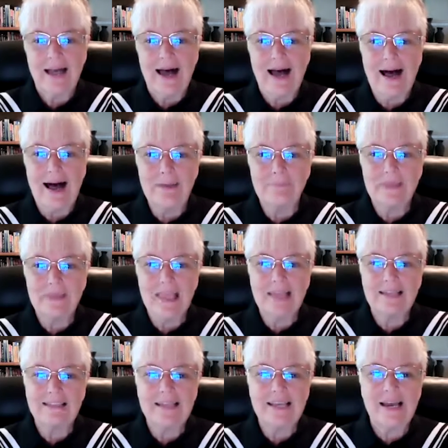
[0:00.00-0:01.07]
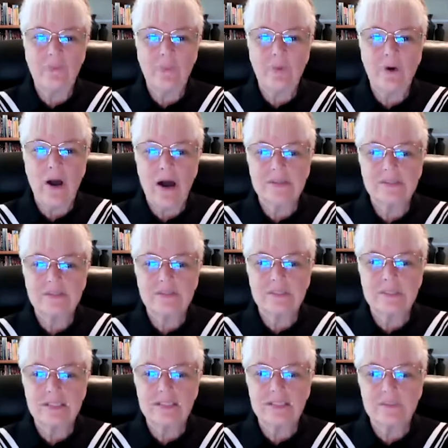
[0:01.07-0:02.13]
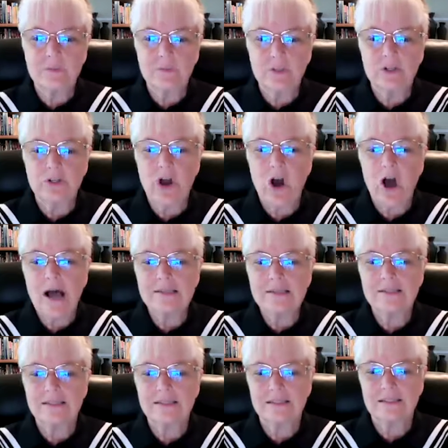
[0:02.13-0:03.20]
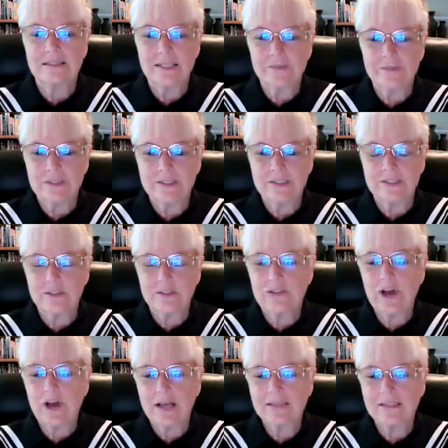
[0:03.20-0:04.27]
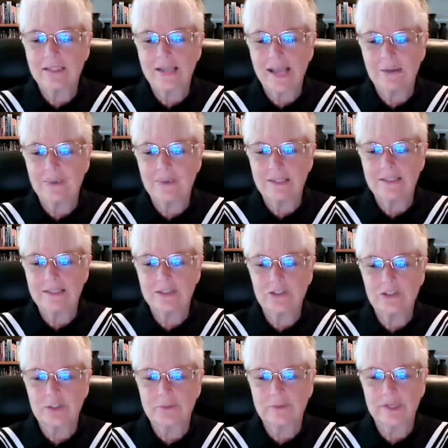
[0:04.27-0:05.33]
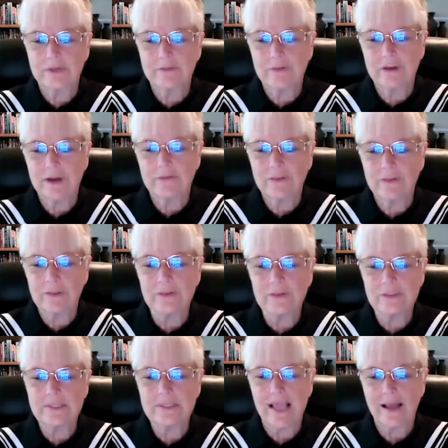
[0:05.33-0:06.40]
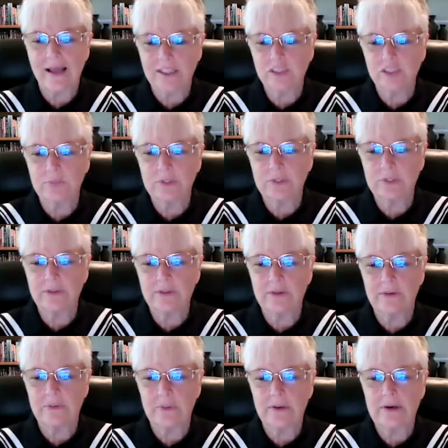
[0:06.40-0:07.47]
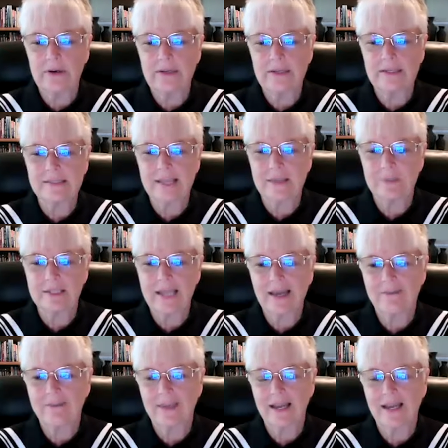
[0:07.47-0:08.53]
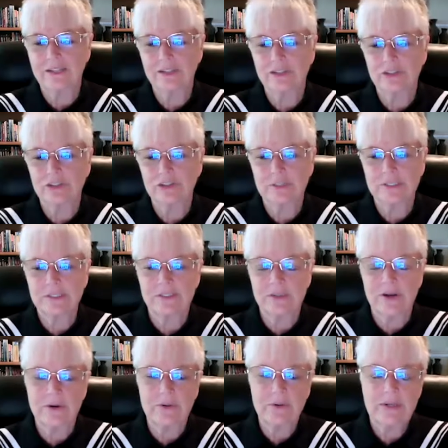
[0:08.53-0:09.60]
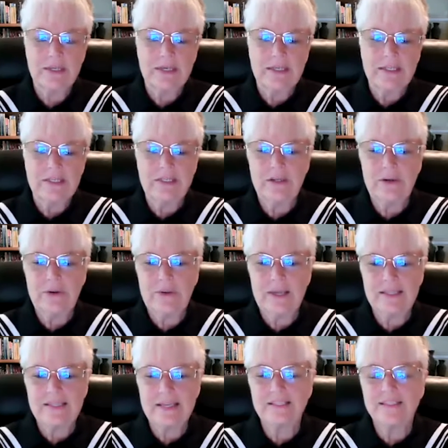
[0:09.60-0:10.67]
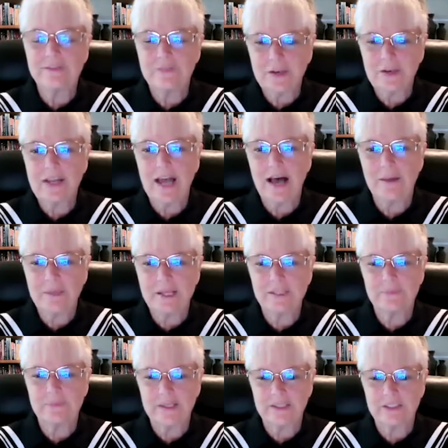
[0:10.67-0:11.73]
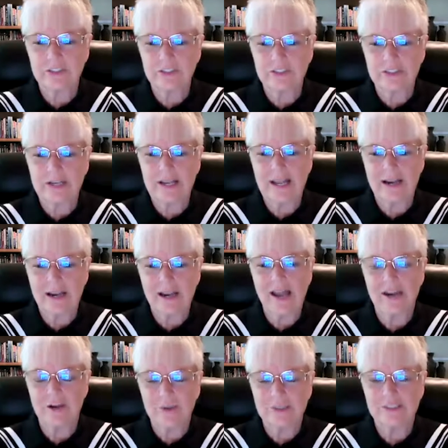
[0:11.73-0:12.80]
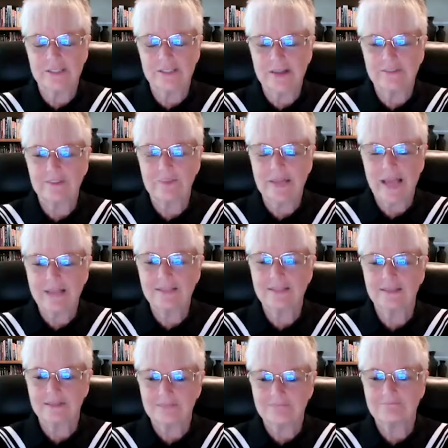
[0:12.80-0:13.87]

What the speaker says: And yet we're also seeing some real cost differences or cost inequities in terms of who's eligible or is able to have that kind of surgery. So you know, it's a very complex picture and a lot of questions have to be asked.